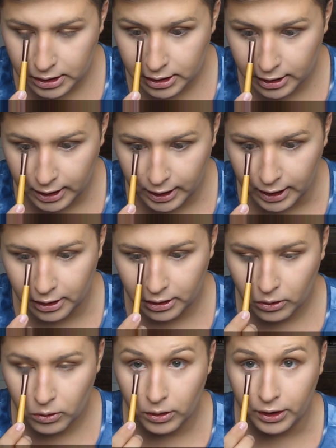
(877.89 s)
to the inner
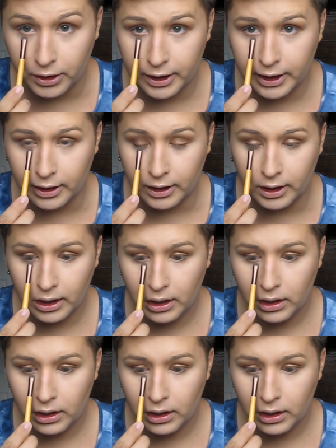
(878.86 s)
corner here.